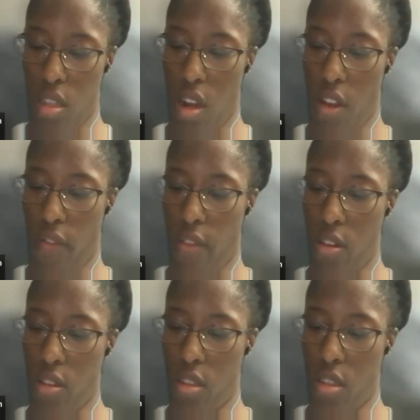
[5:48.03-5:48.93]
that at
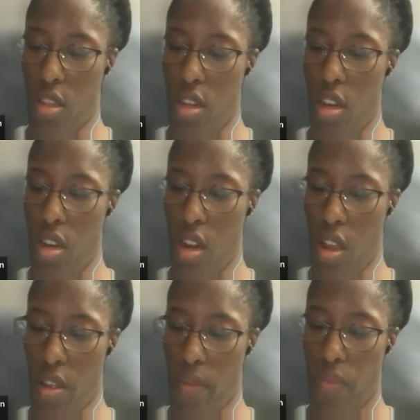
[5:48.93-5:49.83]
first did
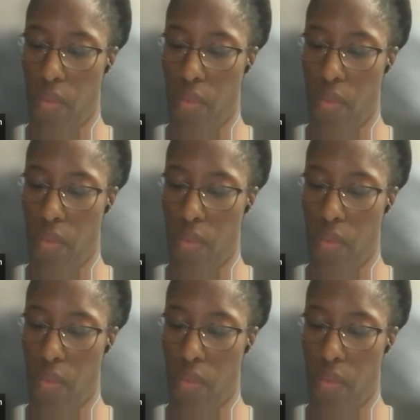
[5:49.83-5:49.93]
not